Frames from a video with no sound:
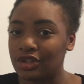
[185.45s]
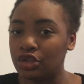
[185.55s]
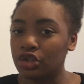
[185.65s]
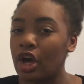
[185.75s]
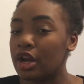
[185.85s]

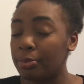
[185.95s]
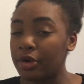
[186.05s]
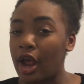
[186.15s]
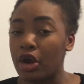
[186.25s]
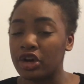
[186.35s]
You gotta
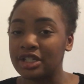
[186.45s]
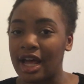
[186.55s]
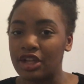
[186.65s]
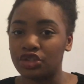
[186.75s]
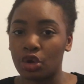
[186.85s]

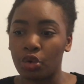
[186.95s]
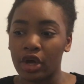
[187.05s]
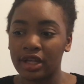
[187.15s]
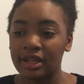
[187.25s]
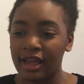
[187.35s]
prioritize your
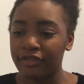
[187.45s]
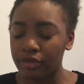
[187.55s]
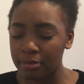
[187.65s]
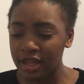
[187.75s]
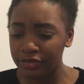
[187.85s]
work. Like
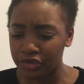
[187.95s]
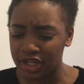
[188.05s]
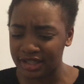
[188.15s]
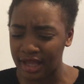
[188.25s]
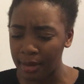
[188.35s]
for me, for
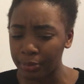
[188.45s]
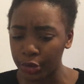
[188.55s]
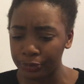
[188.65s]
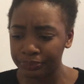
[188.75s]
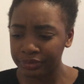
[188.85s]
example,